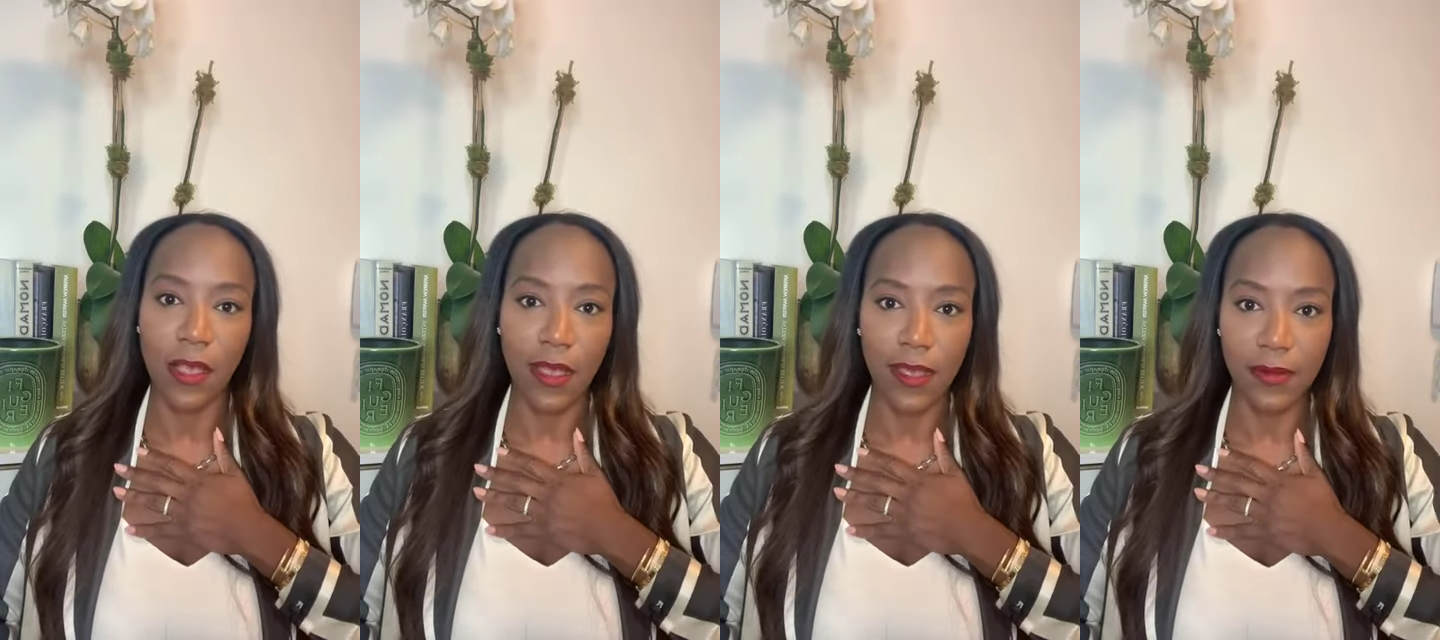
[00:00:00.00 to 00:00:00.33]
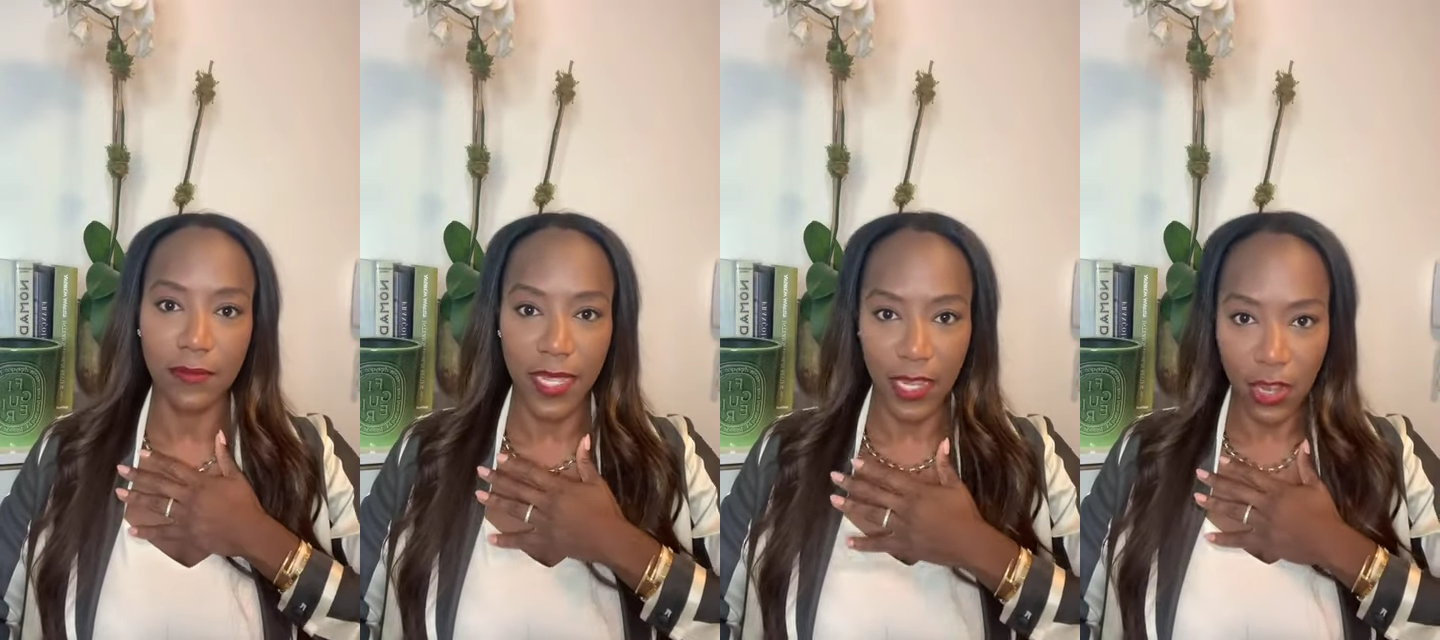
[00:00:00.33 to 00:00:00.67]

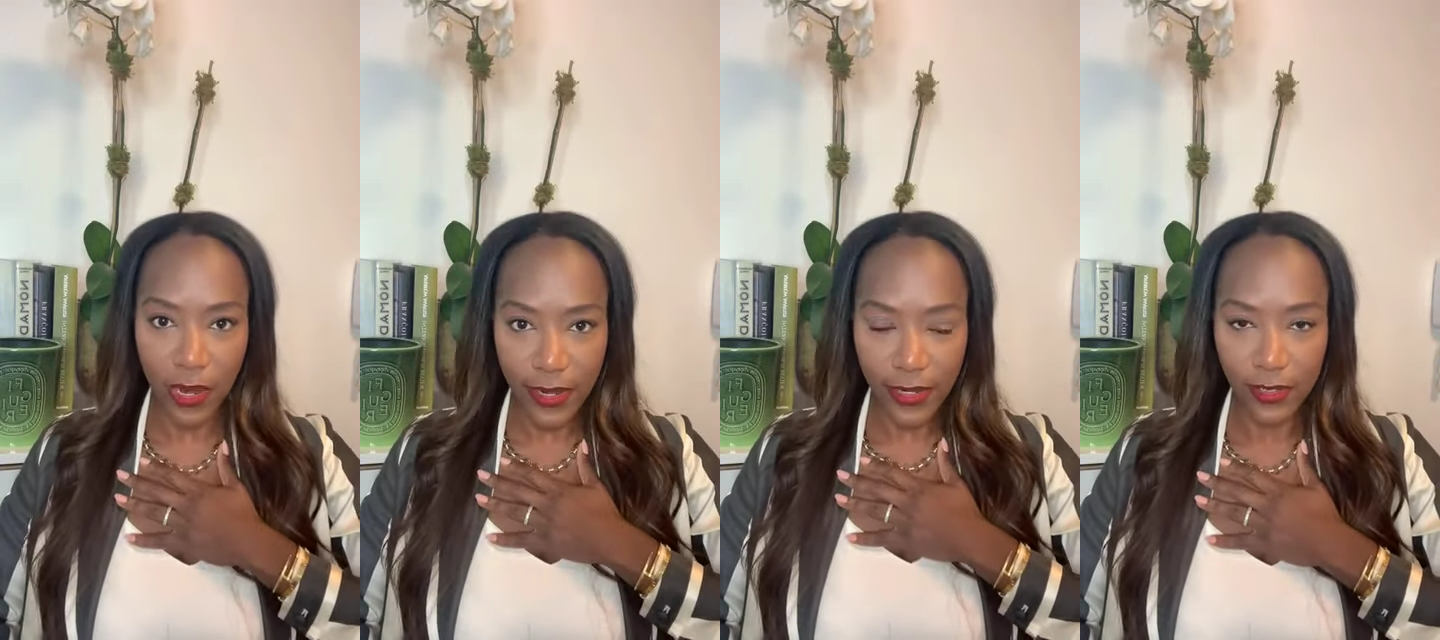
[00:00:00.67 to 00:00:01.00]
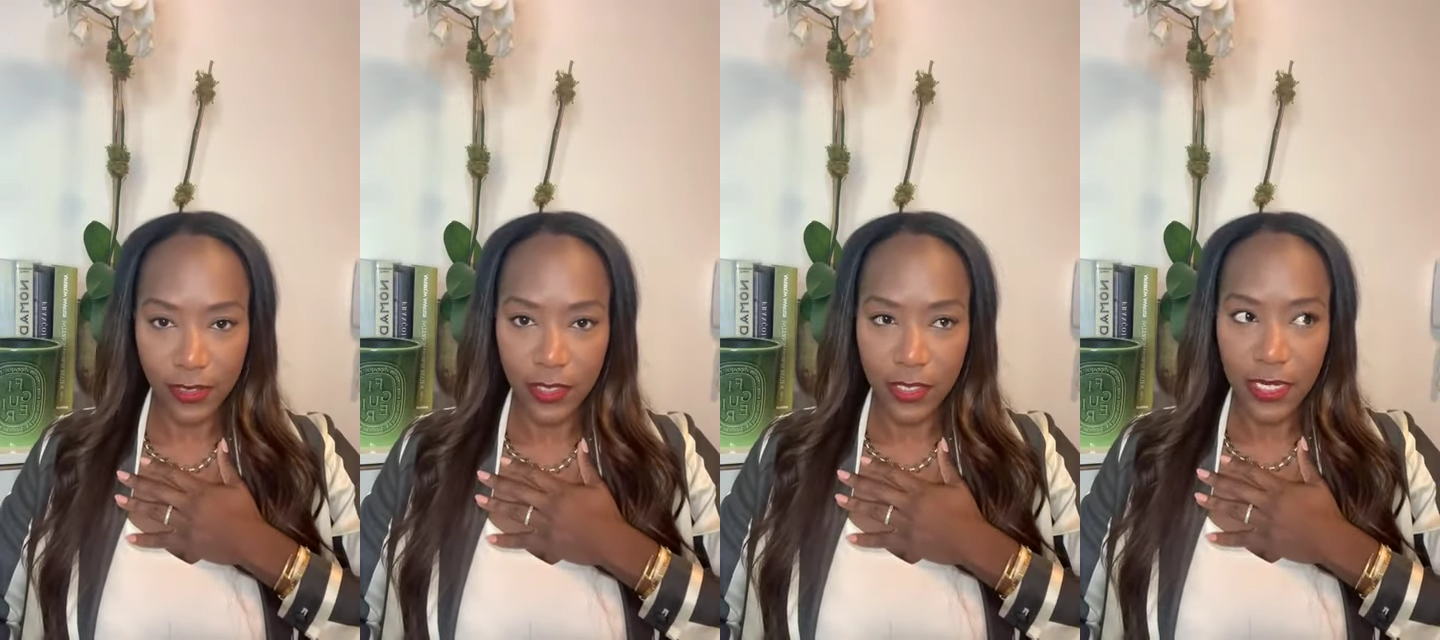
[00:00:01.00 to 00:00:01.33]
on my heart
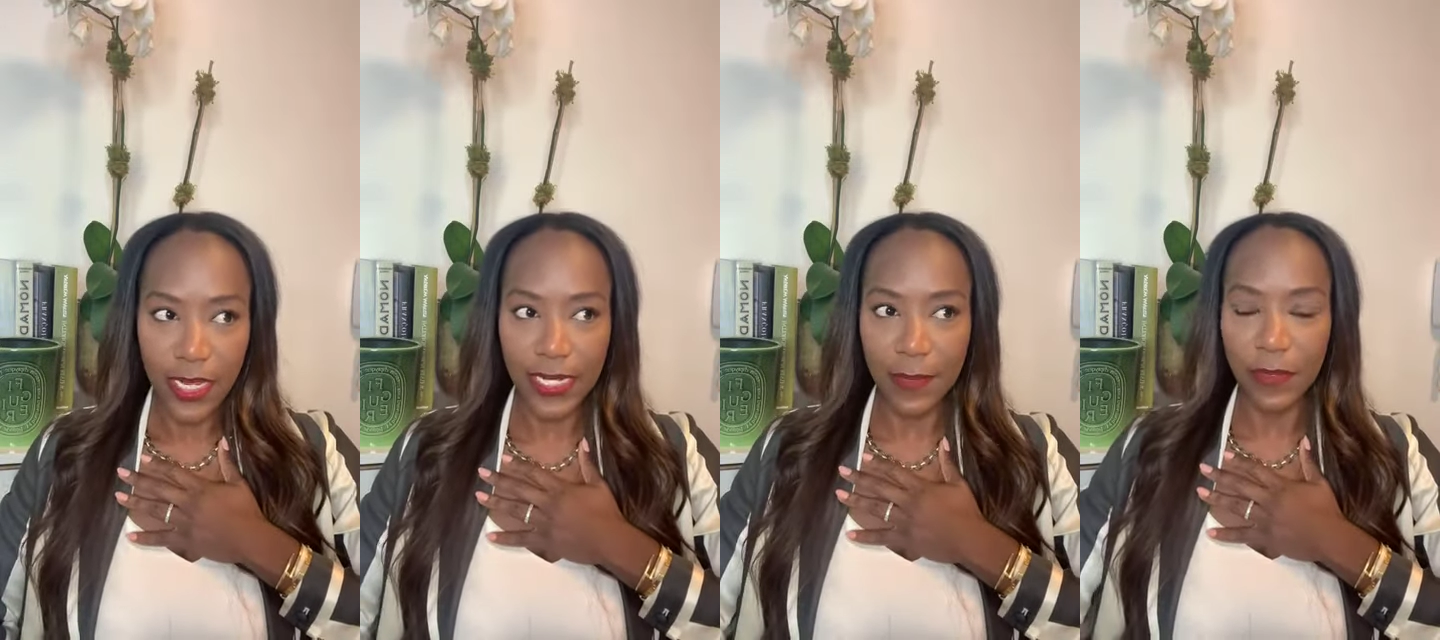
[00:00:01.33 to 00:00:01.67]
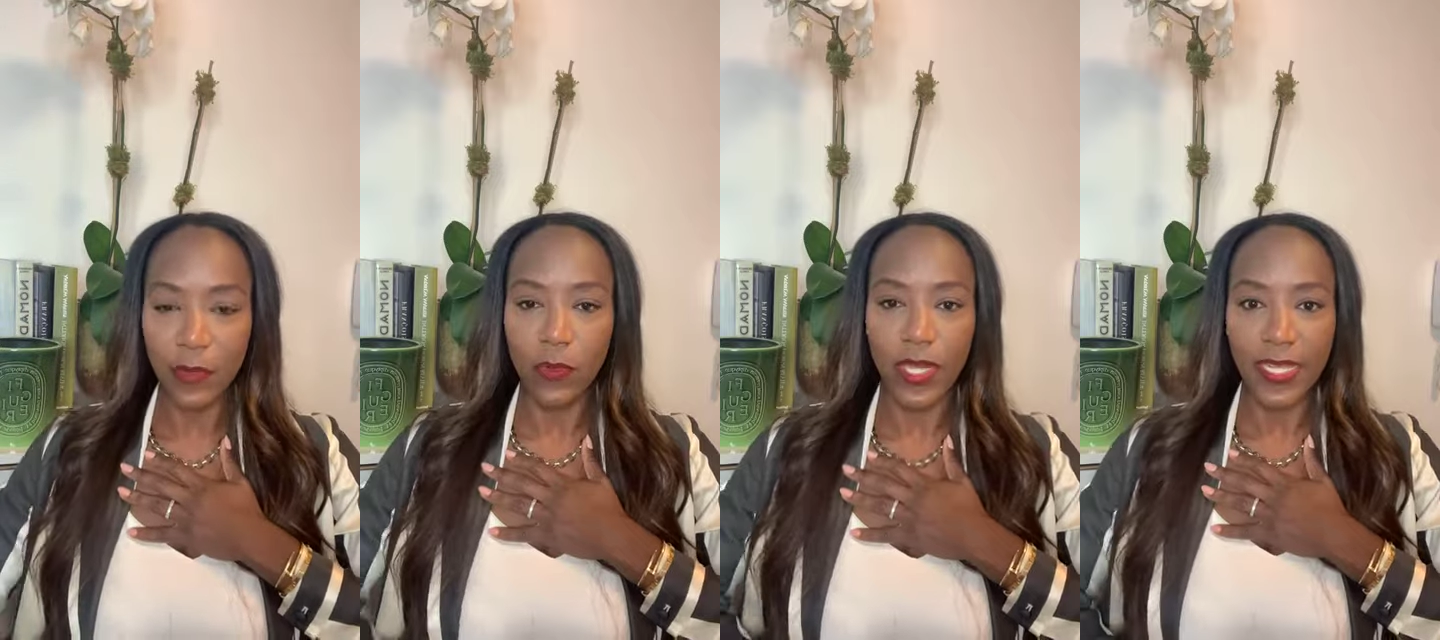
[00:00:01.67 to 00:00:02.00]
and I
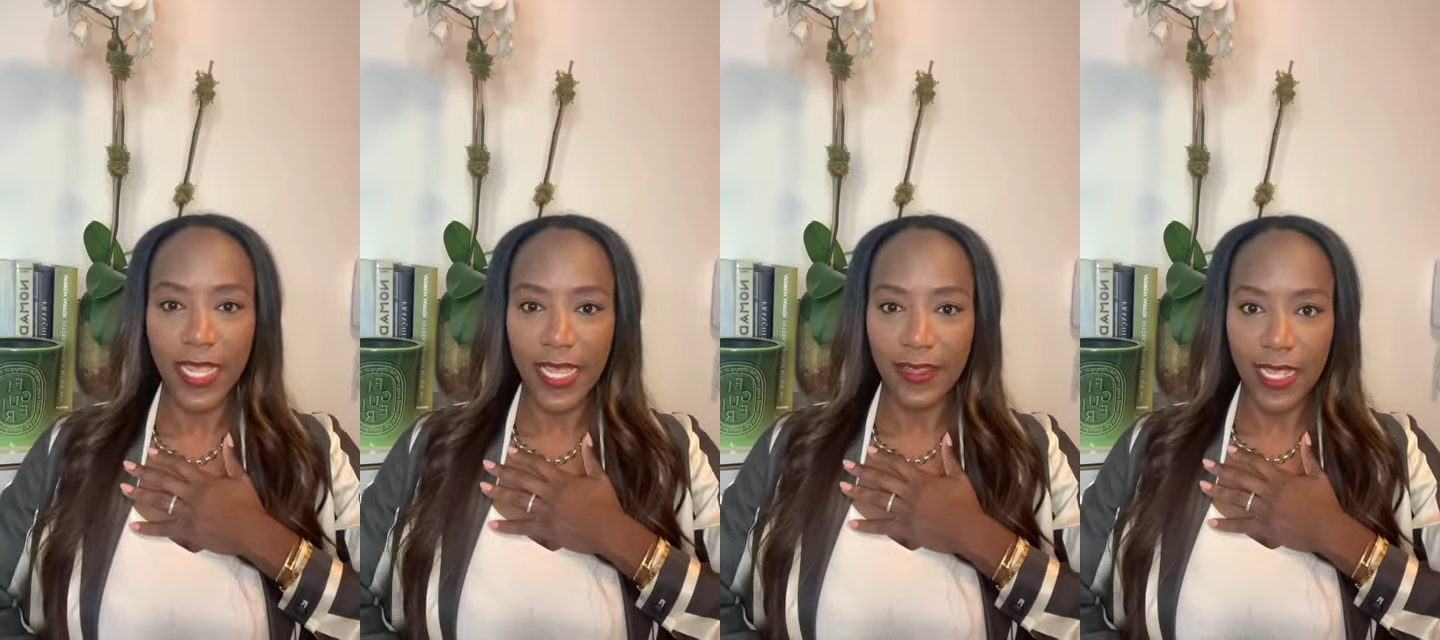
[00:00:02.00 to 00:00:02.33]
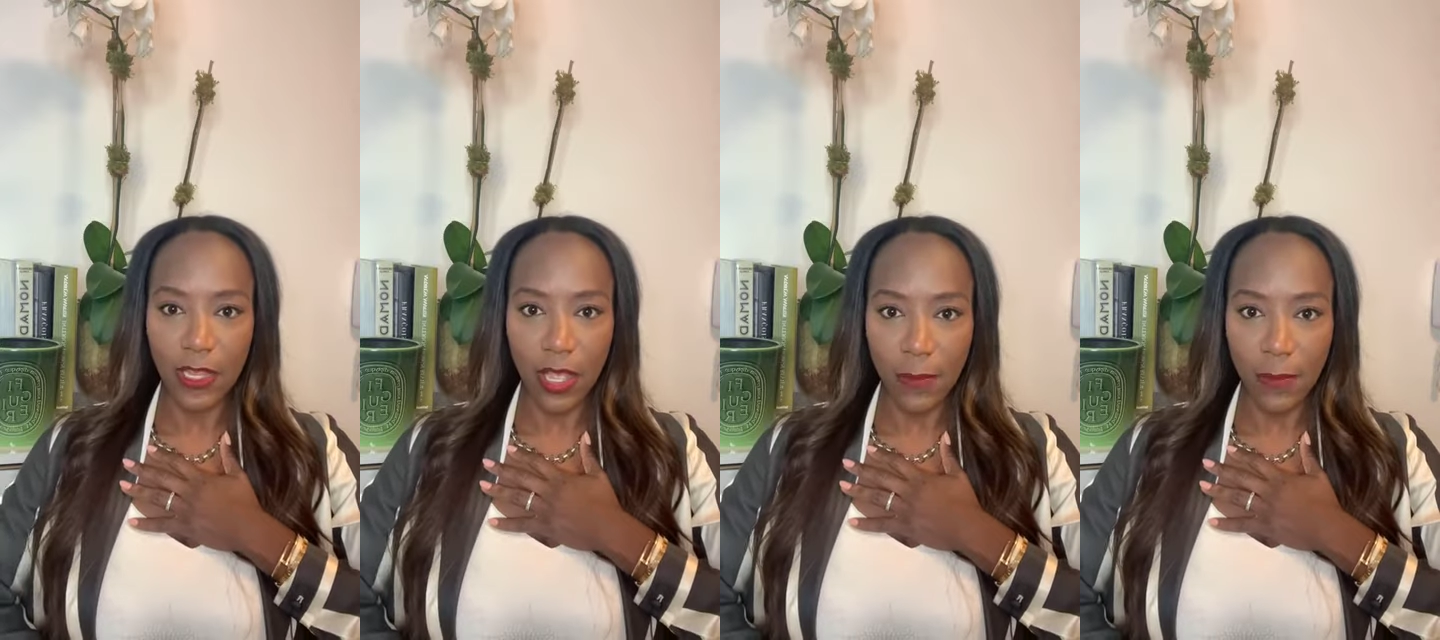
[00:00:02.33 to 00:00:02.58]
put one hand like